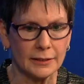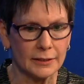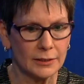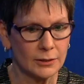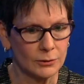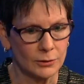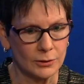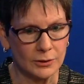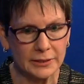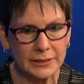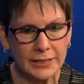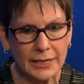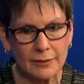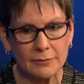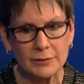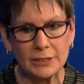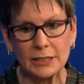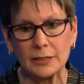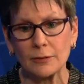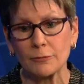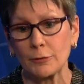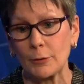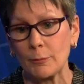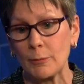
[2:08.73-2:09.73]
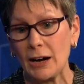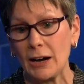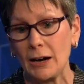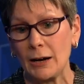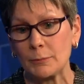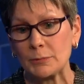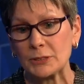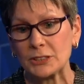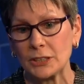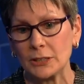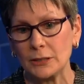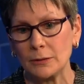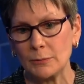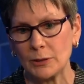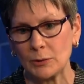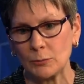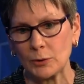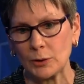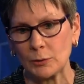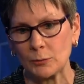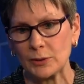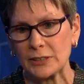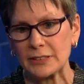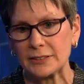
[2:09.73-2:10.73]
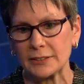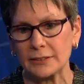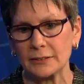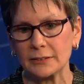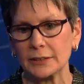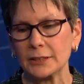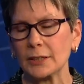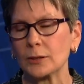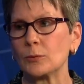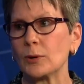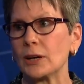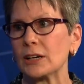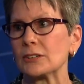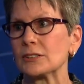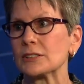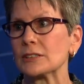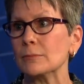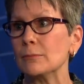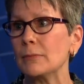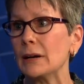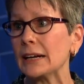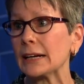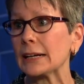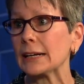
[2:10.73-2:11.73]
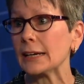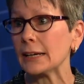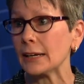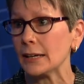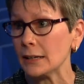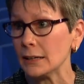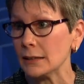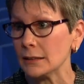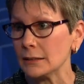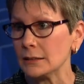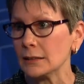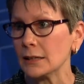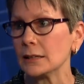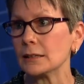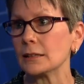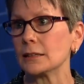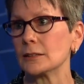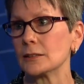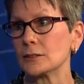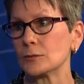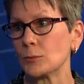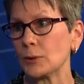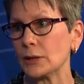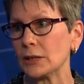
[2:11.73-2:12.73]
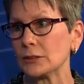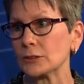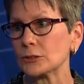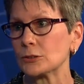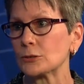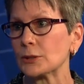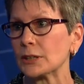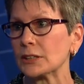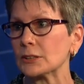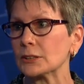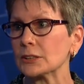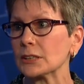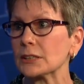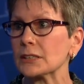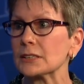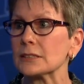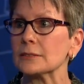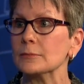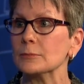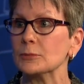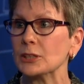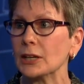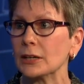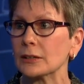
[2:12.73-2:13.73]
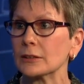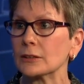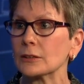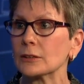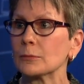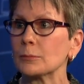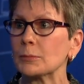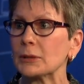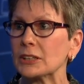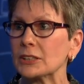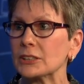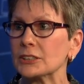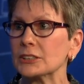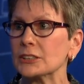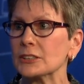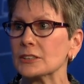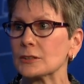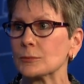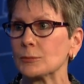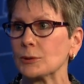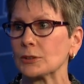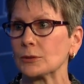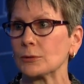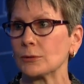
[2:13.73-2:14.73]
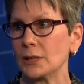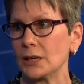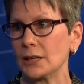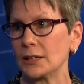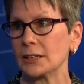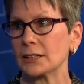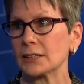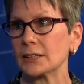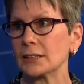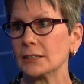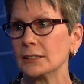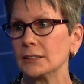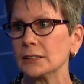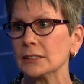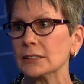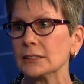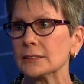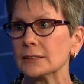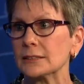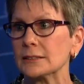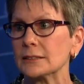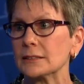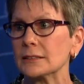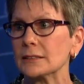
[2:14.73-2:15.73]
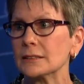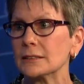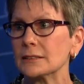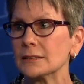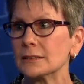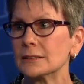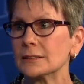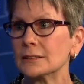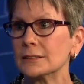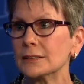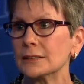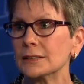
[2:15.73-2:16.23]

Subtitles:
currently have data from Optum, and we recently acquired some Medicaid data as well to try to look at some younger patients with chronic kidney disease.